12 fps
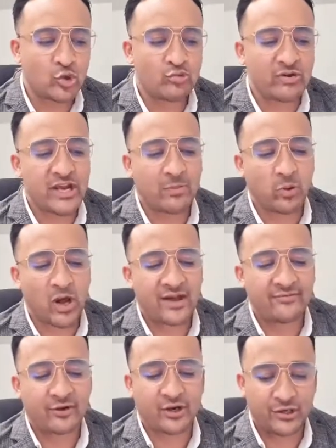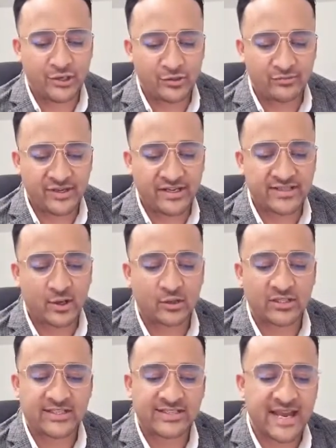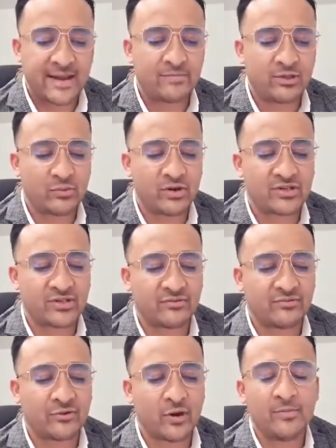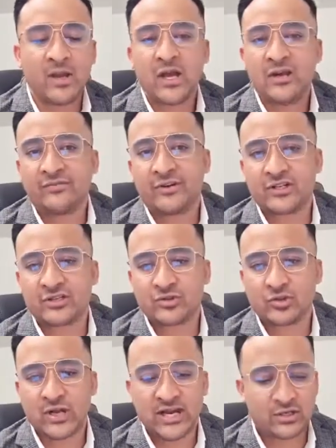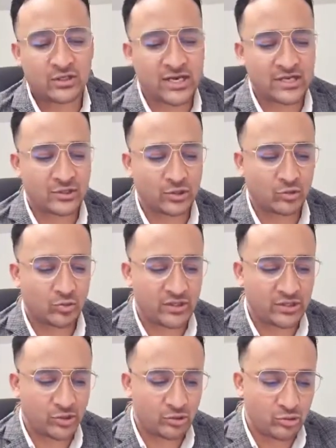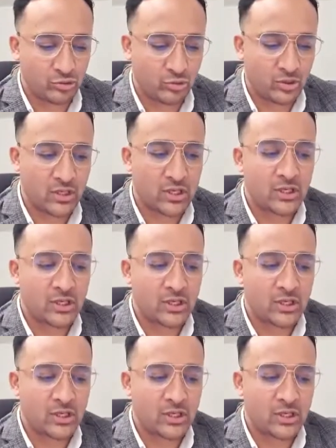to reapply for a new visa on the same duration from 1st of July 2022.